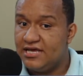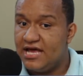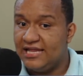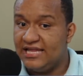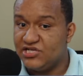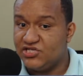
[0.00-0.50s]

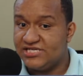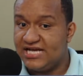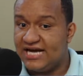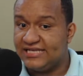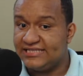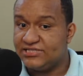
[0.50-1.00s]
alleging
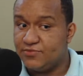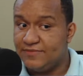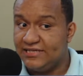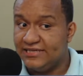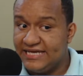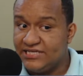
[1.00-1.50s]
that to be
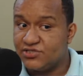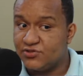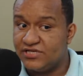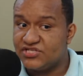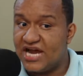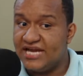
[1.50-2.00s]
linked to
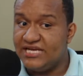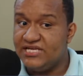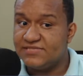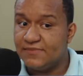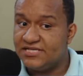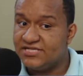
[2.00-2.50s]
the
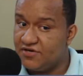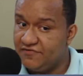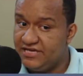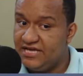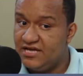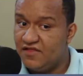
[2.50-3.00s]
Chinese
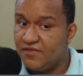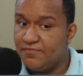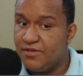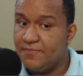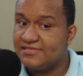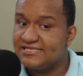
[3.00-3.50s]
military, the
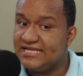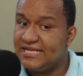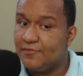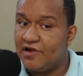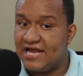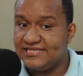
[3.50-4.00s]
People's
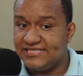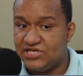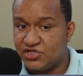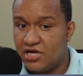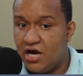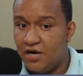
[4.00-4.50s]

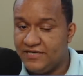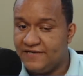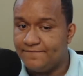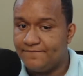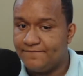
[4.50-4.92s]
Liberalization Army.